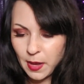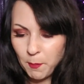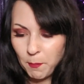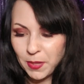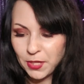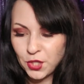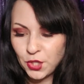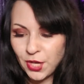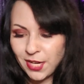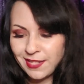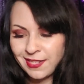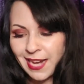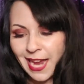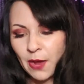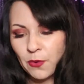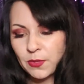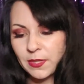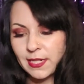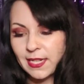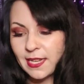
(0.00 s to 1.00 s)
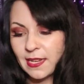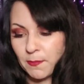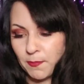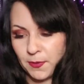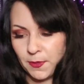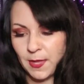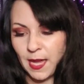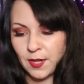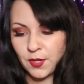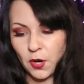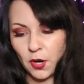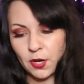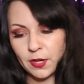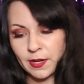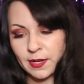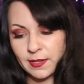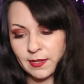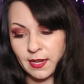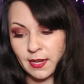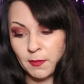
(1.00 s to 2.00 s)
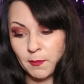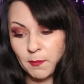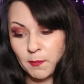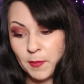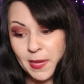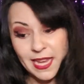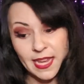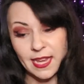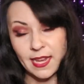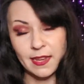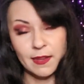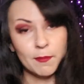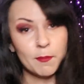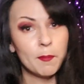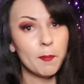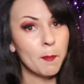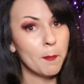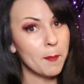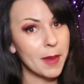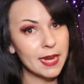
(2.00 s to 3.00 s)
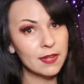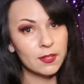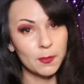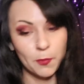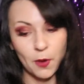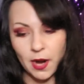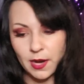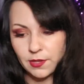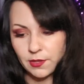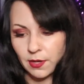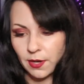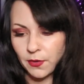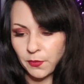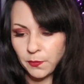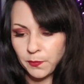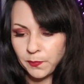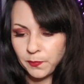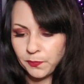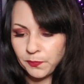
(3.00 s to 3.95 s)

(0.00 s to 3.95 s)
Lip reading: But just how deep that darkness can be may surprise you.